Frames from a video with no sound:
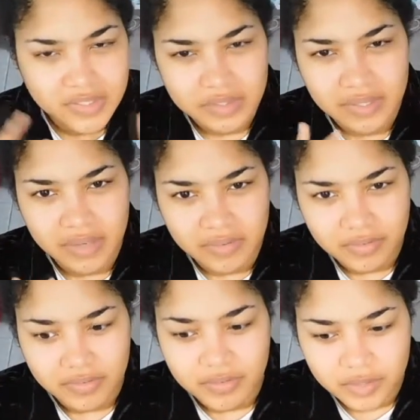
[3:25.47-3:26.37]
too heavy
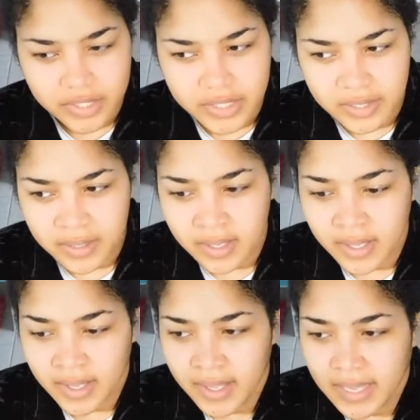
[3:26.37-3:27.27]
for Florida
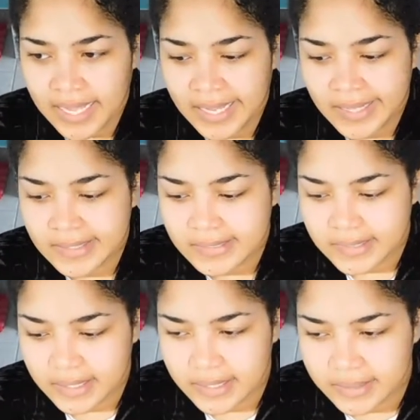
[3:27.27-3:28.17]
and
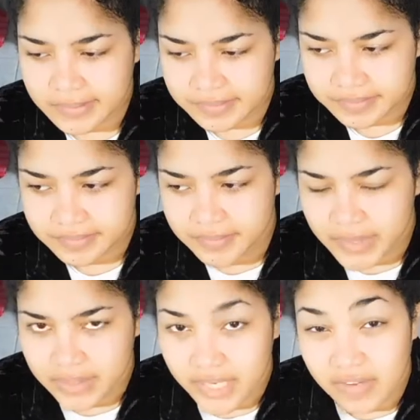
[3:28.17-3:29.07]
um,
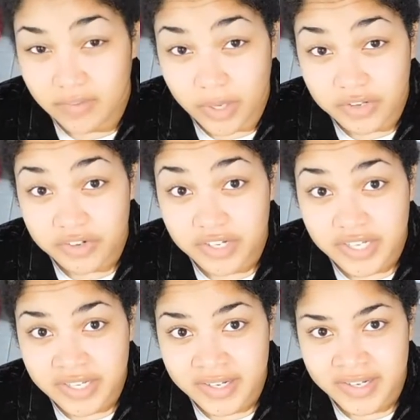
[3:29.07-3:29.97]
we don't have winter
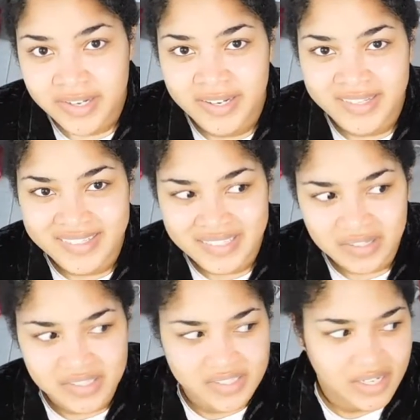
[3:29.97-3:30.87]
here,
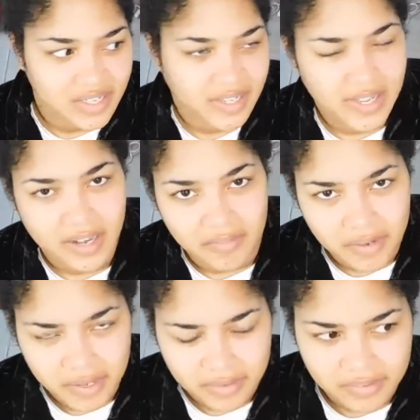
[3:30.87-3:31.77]
so it's not like I
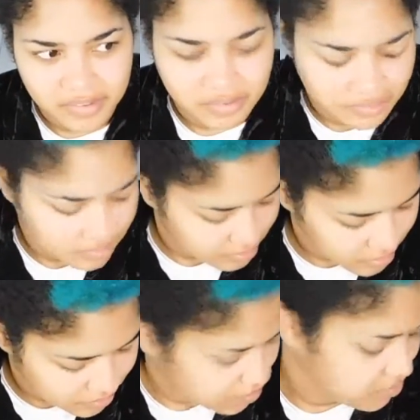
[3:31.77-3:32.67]
ever get to use it,
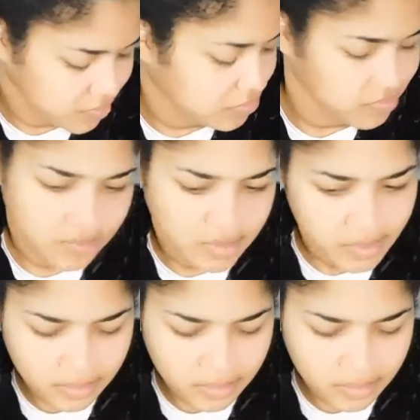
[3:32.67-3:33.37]
so I've just been using it